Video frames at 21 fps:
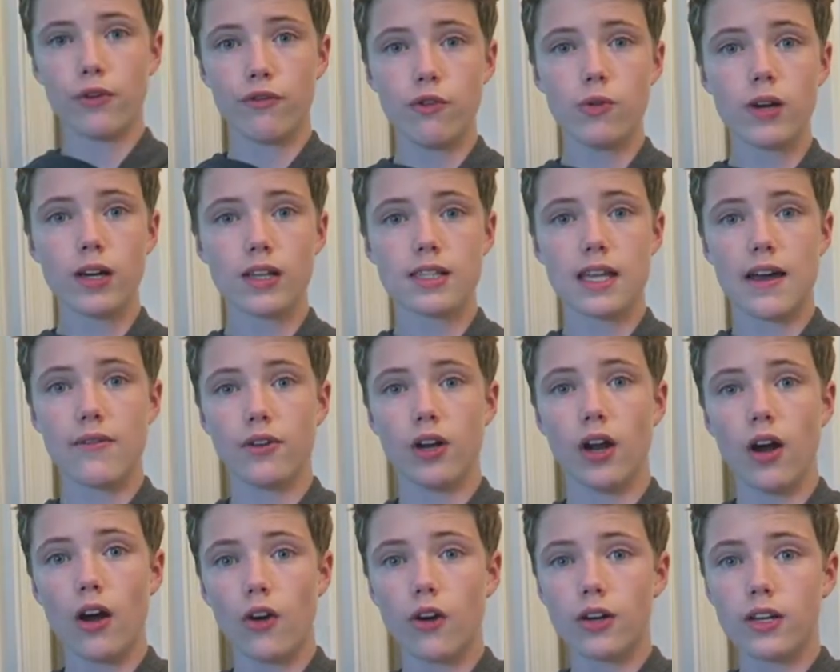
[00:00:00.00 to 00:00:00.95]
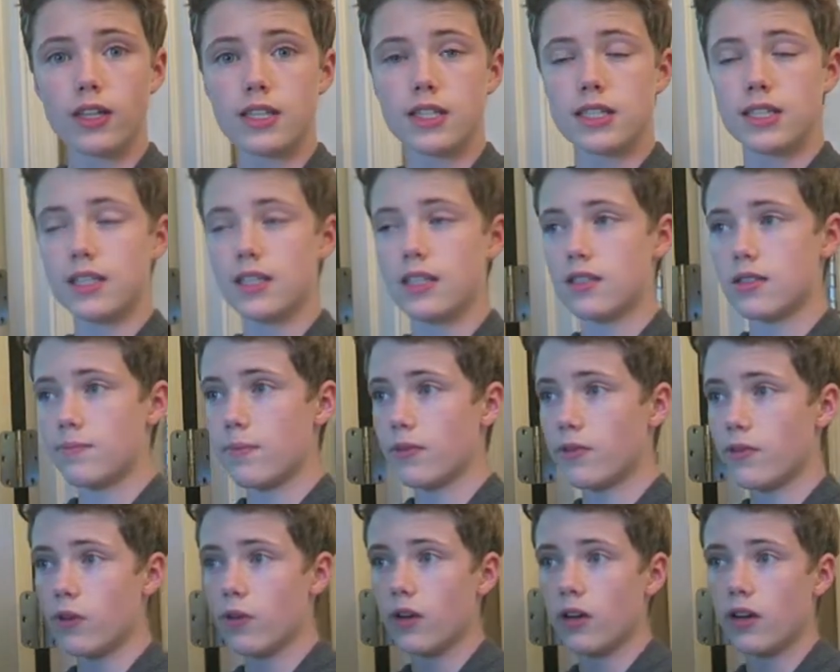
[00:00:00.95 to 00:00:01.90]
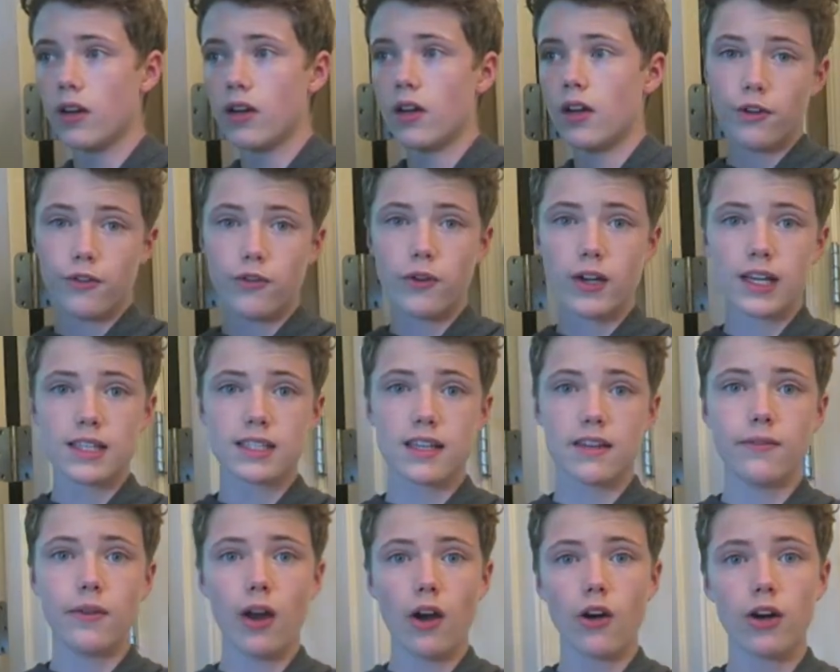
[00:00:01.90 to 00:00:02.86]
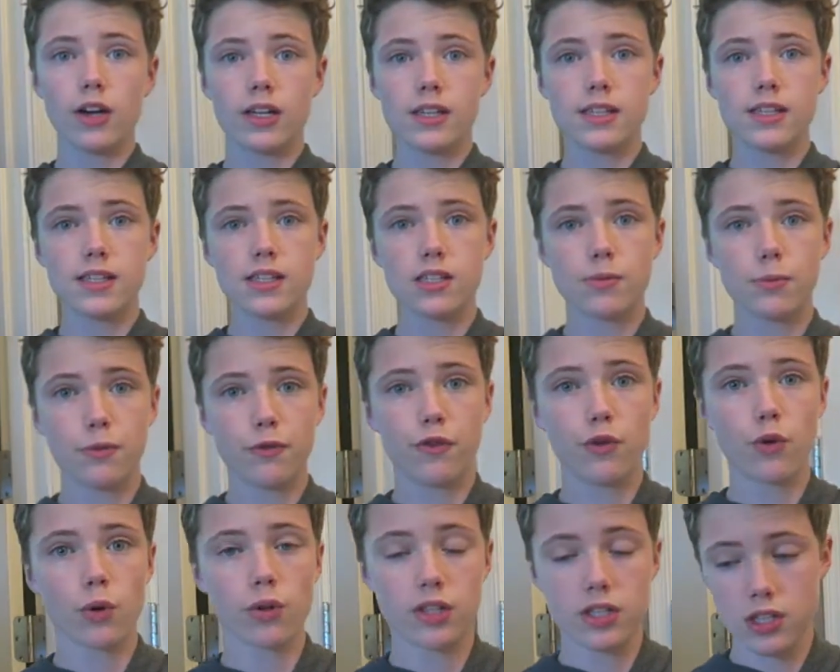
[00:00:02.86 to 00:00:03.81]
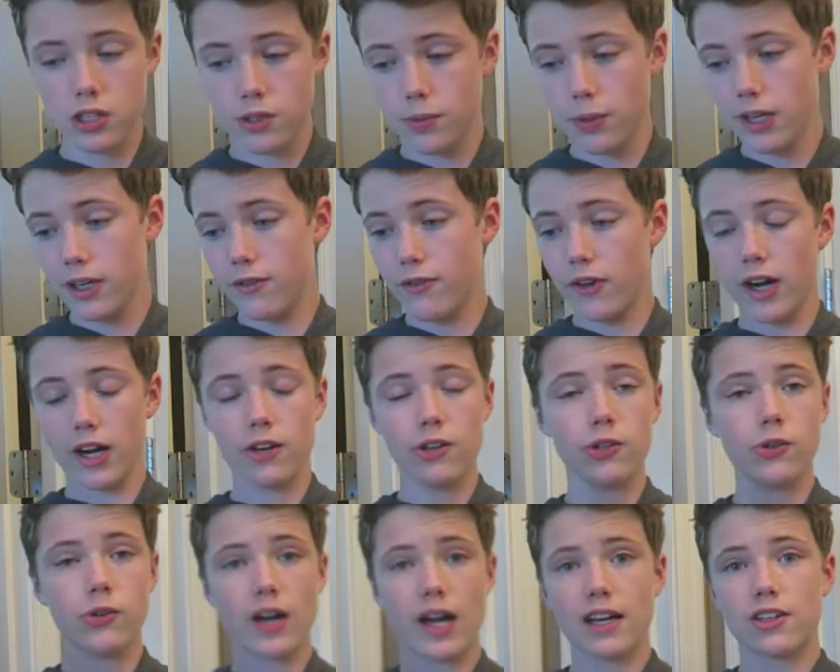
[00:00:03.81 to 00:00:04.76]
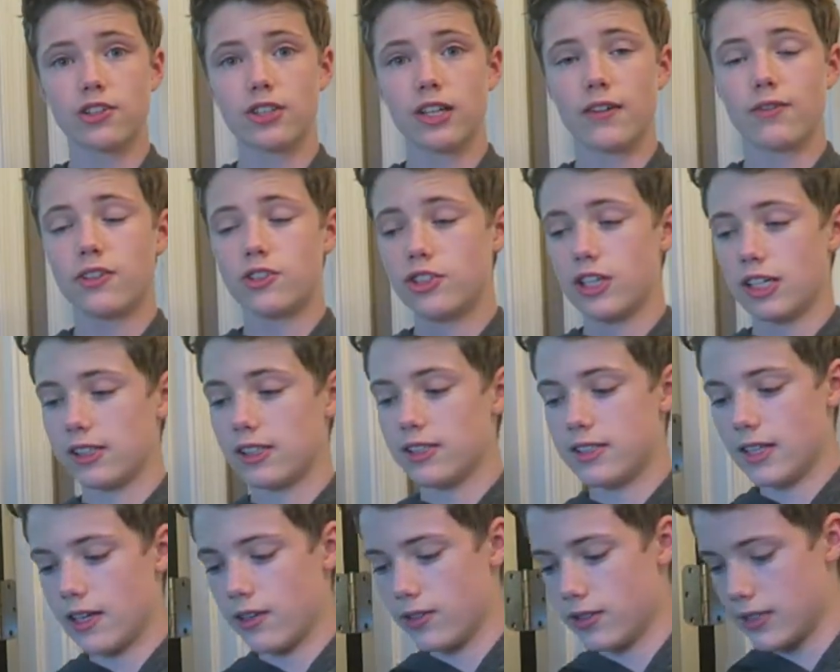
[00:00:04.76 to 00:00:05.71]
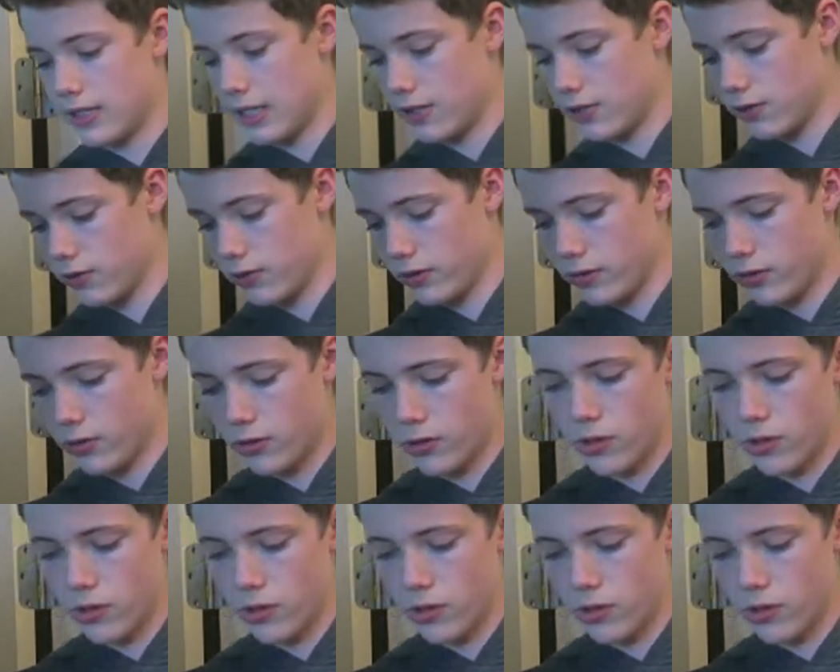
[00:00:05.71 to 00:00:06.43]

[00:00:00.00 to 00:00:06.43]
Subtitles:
But if you guys have not already seen this before, this is pretty fire. You actually have to check this out. This is actually really